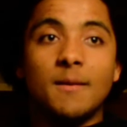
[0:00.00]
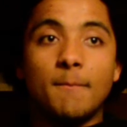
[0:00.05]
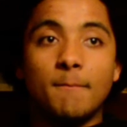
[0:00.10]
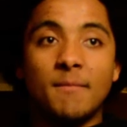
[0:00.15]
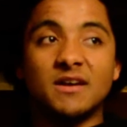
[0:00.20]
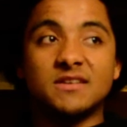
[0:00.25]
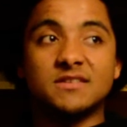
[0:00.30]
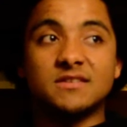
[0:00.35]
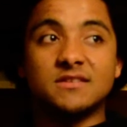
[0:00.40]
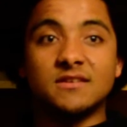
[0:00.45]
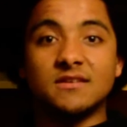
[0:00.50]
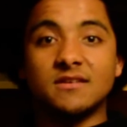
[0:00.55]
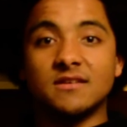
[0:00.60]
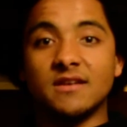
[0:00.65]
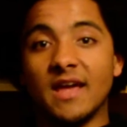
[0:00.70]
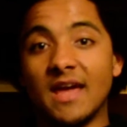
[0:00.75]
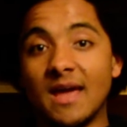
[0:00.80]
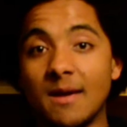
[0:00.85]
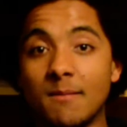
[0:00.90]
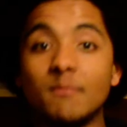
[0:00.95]
mustard,
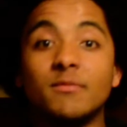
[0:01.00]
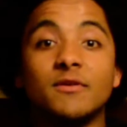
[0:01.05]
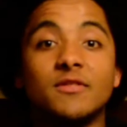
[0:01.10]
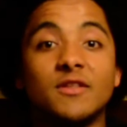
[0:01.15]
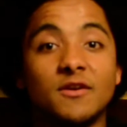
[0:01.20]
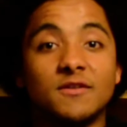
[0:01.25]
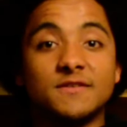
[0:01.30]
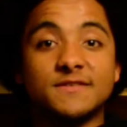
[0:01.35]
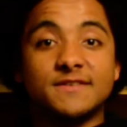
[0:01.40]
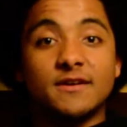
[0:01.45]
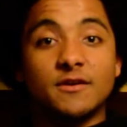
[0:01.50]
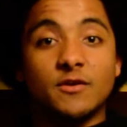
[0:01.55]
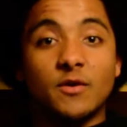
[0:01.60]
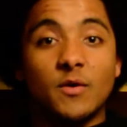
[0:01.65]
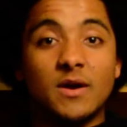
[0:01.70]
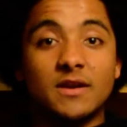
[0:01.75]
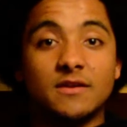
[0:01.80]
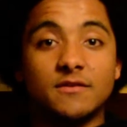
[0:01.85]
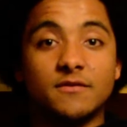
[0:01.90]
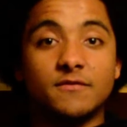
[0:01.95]
hemp, the
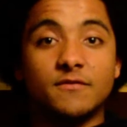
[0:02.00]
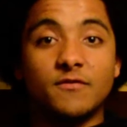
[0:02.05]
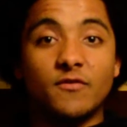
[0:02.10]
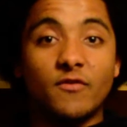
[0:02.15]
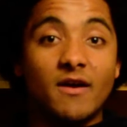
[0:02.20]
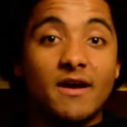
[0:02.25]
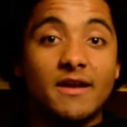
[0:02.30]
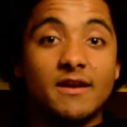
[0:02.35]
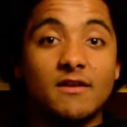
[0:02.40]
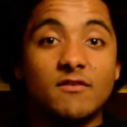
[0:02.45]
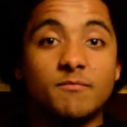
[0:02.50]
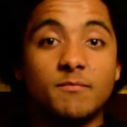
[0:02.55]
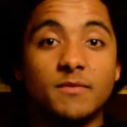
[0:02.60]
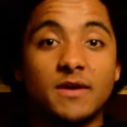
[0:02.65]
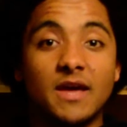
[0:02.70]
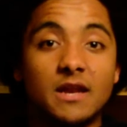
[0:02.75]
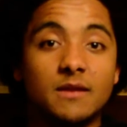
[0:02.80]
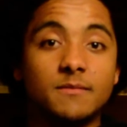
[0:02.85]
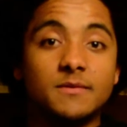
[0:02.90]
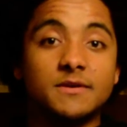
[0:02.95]
non-psychoactive variety of
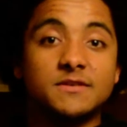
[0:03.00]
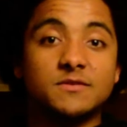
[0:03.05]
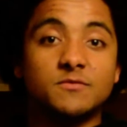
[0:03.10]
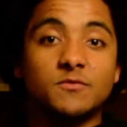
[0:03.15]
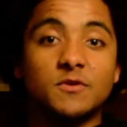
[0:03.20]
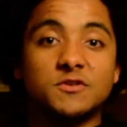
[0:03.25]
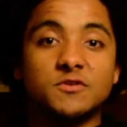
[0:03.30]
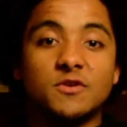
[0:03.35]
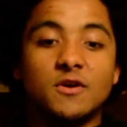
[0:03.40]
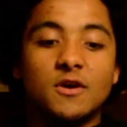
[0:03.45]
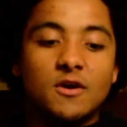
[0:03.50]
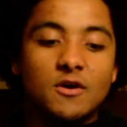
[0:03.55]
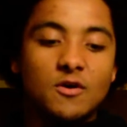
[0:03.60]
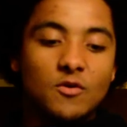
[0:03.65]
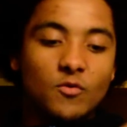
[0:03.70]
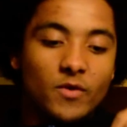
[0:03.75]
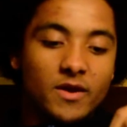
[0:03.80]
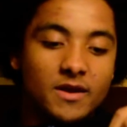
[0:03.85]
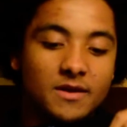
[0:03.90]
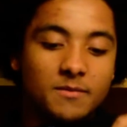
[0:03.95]
cannabis, which
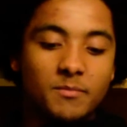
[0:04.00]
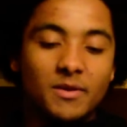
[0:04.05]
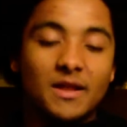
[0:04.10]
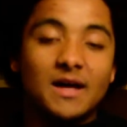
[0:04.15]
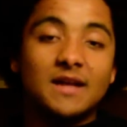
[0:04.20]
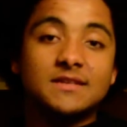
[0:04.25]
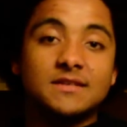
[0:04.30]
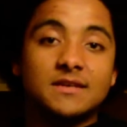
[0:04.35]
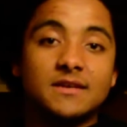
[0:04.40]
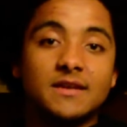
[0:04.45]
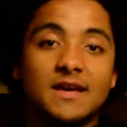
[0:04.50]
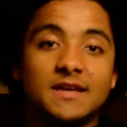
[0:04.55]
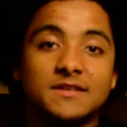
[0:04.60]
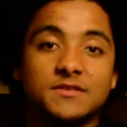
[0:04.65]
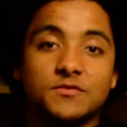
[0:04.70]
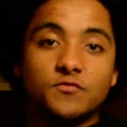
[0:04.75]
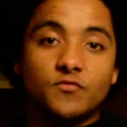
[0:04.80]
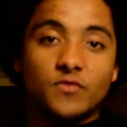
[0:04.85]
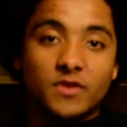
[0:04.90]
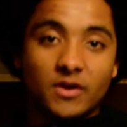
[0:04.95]
when planted has
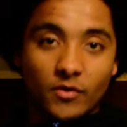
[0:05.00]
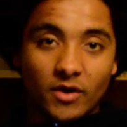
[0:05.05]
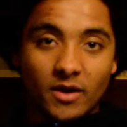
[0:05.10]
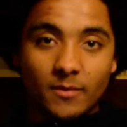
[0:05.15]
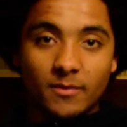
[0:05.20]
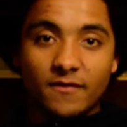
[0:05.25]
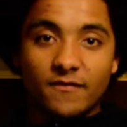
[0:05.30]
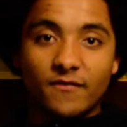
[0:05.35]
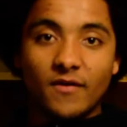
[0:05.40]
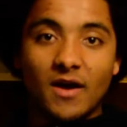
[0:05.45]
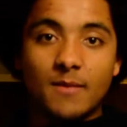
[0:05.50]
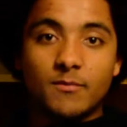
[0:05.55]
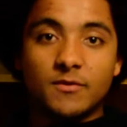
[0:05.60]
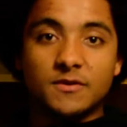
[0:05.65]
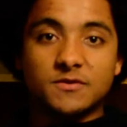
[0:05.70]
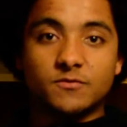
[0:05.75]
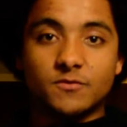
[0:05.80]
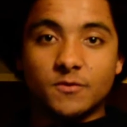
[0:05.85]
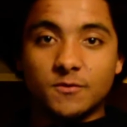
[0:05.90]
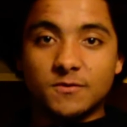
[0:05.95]
an incredibly
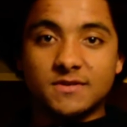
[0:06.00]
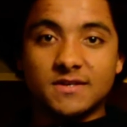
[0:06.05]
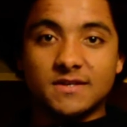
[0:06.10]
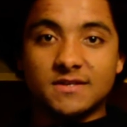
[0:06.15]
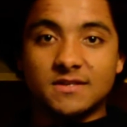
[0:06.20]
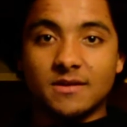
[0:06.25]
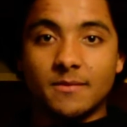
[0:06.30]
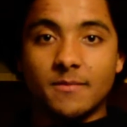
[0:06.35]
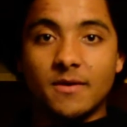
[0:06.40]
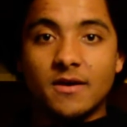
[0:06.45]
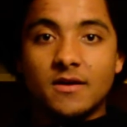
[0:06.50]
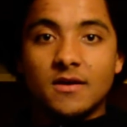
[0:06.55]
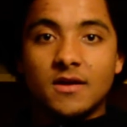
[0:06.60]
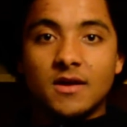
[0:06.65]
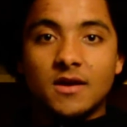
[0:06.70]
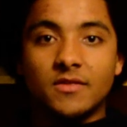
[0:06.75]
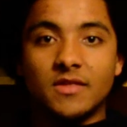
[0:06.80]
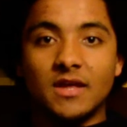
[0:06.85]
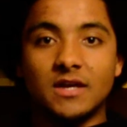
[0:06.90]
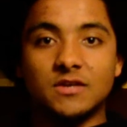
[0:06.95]
fibrous root system
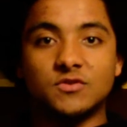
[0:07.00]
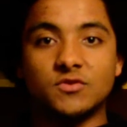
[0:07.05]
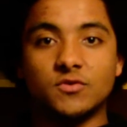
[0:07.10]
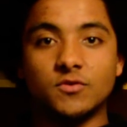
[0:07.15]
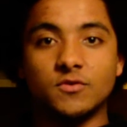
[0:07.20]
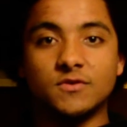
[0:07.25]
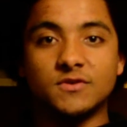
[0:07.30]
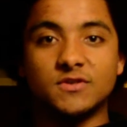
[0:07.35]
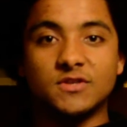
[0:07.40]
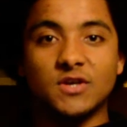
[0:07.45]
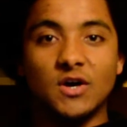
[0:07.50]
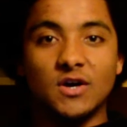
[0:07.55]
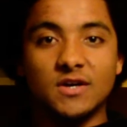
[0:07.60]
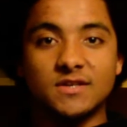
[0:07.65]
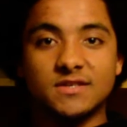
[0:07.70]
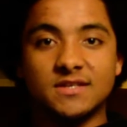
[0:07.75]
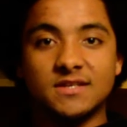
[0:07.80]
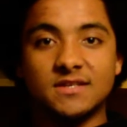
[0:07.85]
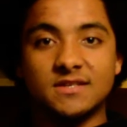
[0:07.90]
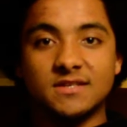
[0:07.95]
that draws
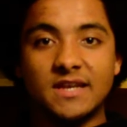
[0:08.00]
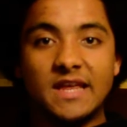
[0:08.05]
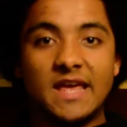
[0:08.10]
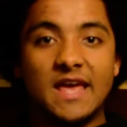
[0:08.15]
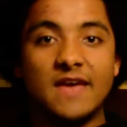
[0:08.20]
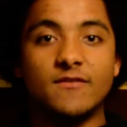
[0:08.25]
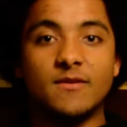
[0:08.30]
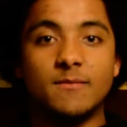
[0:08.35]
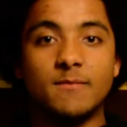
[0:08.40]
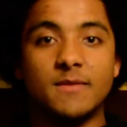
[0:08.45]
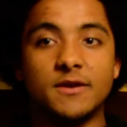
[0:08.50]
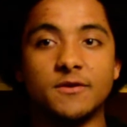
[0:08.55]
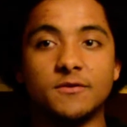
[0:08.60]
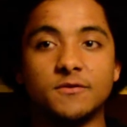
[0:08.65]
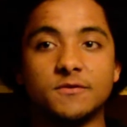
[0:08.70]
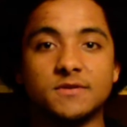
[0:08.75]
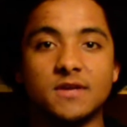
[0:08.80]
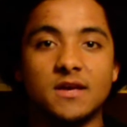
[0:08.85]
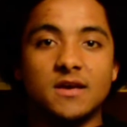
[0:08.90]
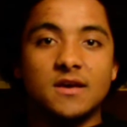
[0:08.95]
toxins and heavy
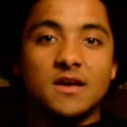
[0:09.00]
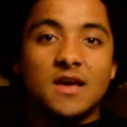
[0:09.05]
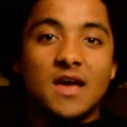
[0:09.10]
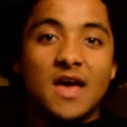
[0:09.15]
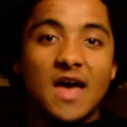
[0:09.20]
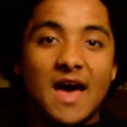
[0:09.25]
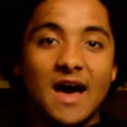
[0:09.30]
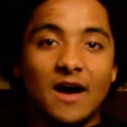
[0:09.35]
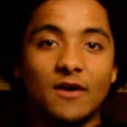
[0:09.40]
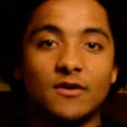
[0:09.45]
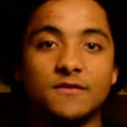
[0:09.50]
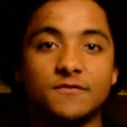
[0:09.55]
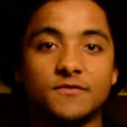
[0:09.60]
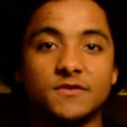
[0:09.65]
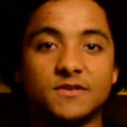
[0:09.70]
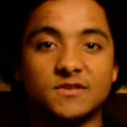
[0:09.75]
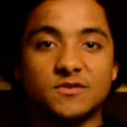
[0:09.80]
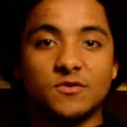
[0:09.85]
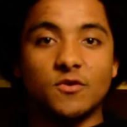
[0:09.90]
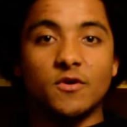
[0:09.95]
metals out of the
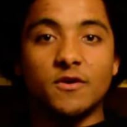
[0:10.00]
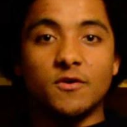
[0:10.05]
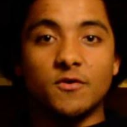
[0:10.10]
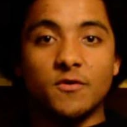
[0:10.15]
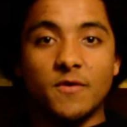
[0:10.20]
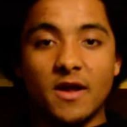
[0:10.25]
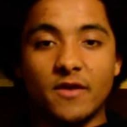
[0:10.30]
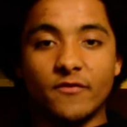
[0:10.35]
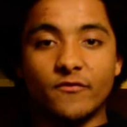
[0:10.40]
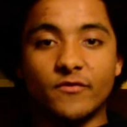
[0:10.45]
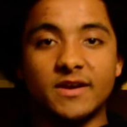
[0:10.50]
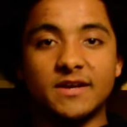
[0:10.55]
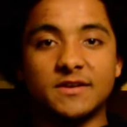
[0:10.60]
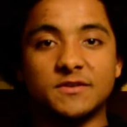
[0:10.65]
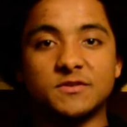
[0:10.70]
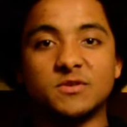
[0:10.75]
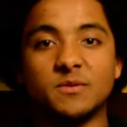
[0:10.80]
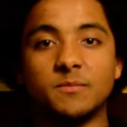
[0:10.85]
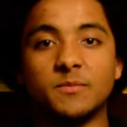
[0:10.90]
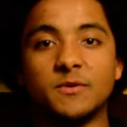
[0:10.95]
soil and
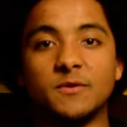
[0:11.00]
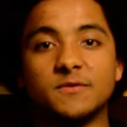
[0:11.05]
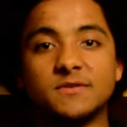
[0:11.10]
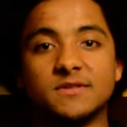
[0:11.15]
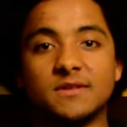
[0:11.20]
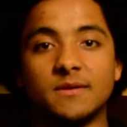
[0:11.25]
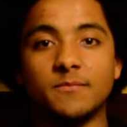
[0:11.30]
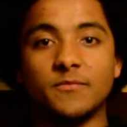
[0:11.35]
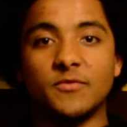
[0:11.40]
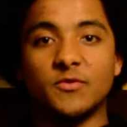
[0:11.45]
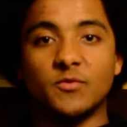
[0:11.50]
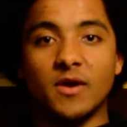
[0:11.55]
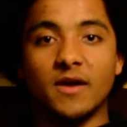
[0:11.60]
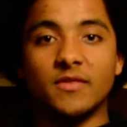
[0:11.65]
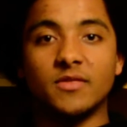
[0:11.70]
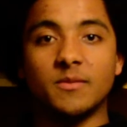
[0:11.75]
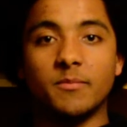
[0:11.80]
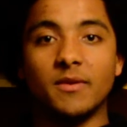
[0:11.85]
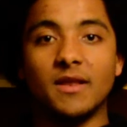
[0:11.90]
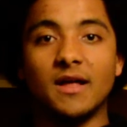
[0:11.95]
redistributes them throughout
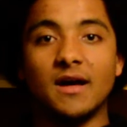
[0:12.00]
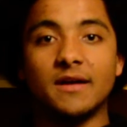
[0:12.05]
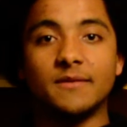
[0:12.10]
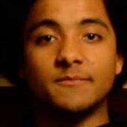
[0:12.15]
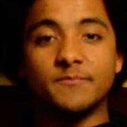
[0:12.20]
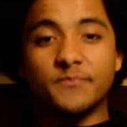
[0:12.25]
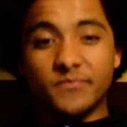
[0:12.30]
the plant